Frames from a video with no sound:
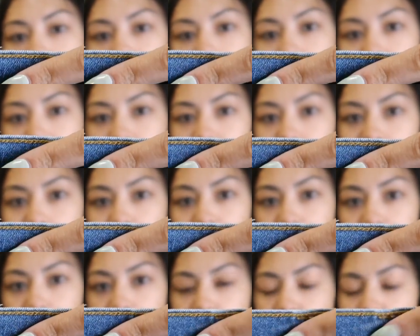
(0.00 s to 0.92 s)
is like a
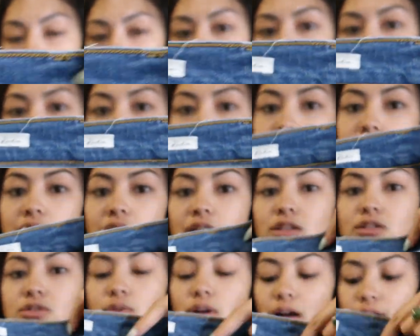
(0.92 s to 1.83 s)
collaboration or
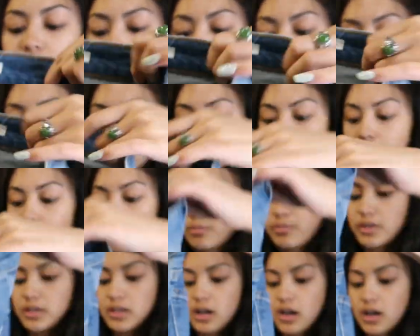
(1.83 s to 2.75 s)
something. So I'll have to do a little
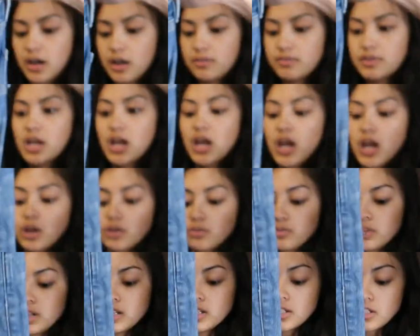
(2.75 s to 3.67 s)
bit of
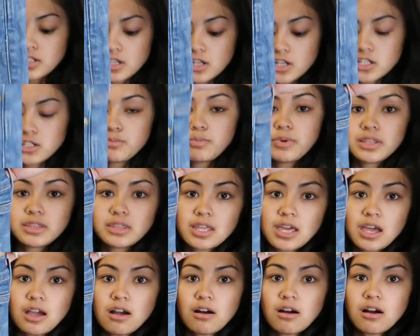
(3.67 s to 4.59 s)
research, but
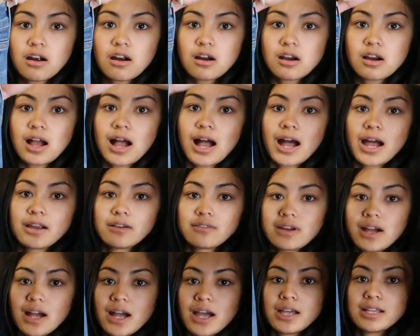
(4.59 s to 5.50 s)
they are high
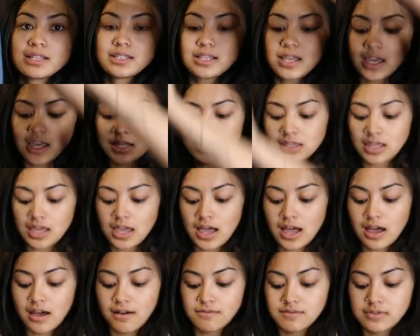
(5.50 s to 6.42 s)
rise and they
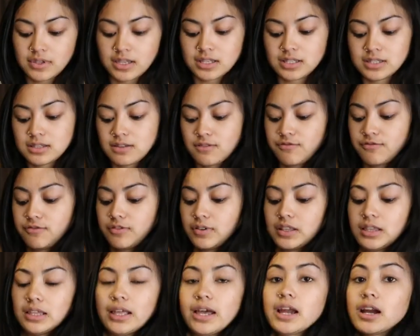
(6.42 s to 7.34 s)
have this
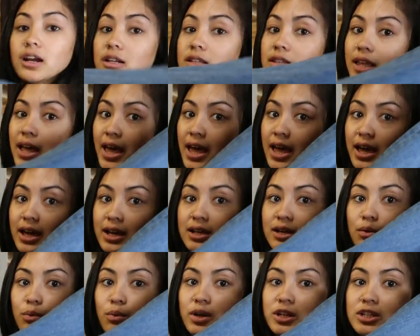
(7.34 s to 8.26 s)
flare
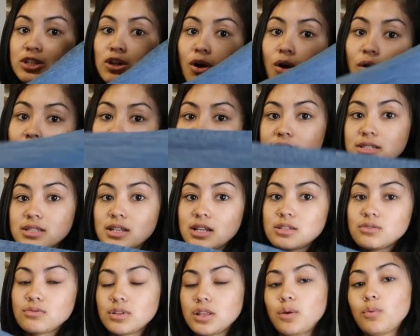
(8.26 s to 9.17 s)
leg, which always
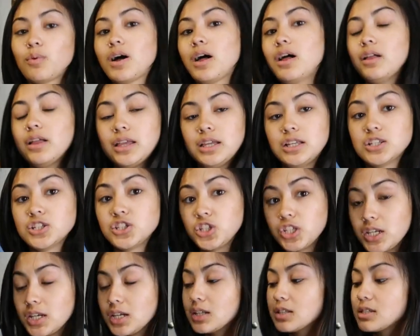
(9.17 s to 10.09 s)
does really well in
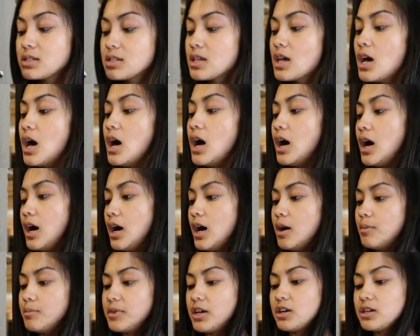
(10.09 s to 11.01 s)
jeans.
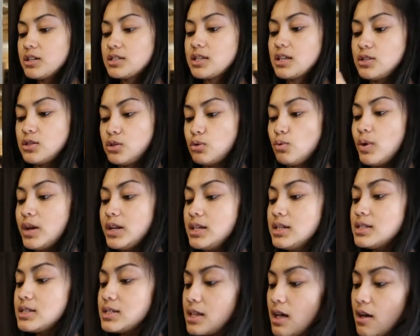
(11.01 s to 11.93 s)
Um, they are size
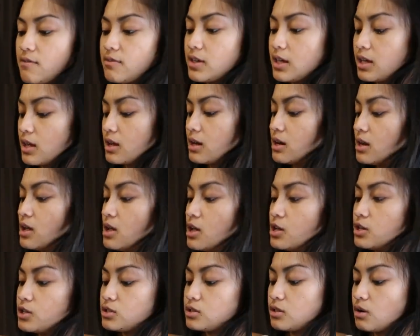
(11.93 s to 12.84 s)
27,
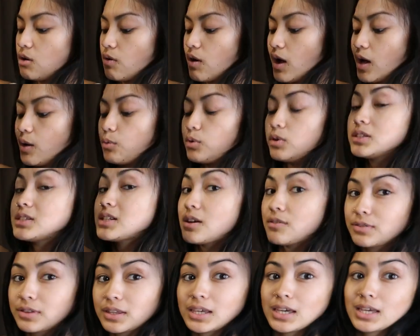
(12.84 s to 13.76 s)
so I will
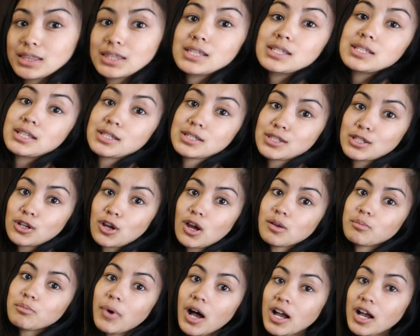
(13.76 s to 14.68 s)
definitely get these listed on